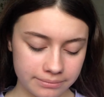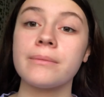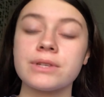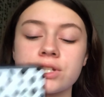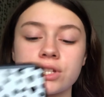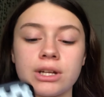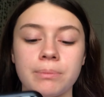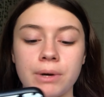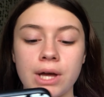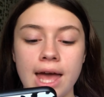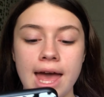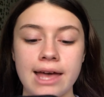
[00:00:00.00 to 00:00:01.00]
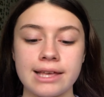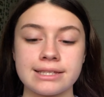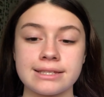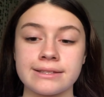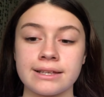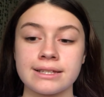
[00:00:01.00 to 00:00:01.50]
I'm just gonna put
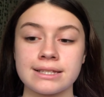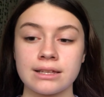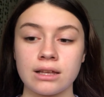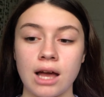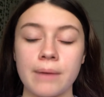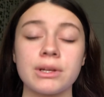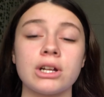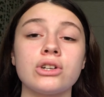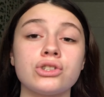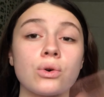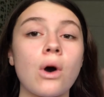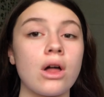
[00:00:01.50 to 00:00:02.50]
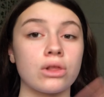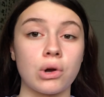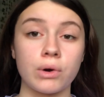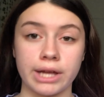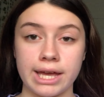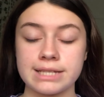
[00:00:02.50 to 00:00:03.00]
S, I'm gonna do all
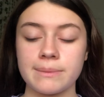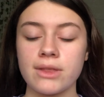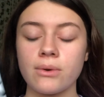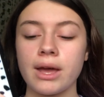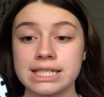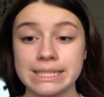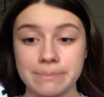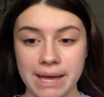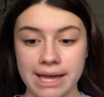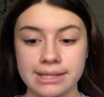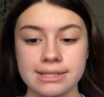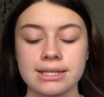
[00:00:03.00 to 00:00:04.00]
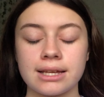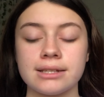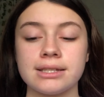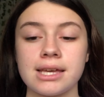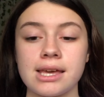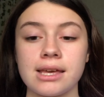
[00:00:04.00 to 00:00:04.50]
lowercase by the way, space
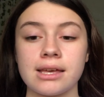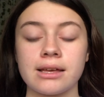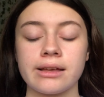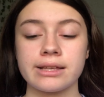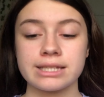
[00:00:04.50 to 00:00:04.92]
T,